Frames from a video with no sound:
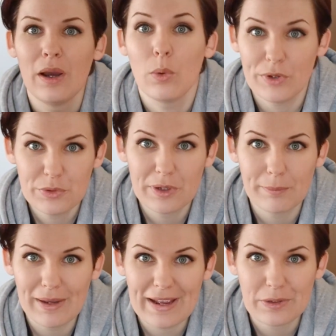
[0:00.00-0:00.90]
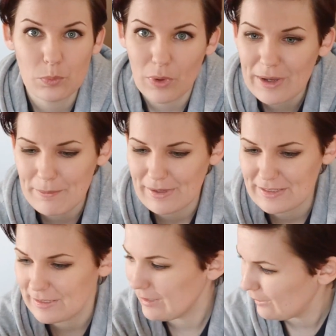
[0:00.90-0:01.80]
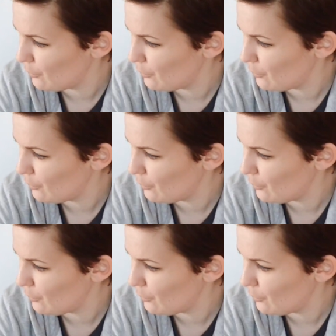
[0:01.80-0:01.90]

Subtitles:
we're doing a black and white bedding cage.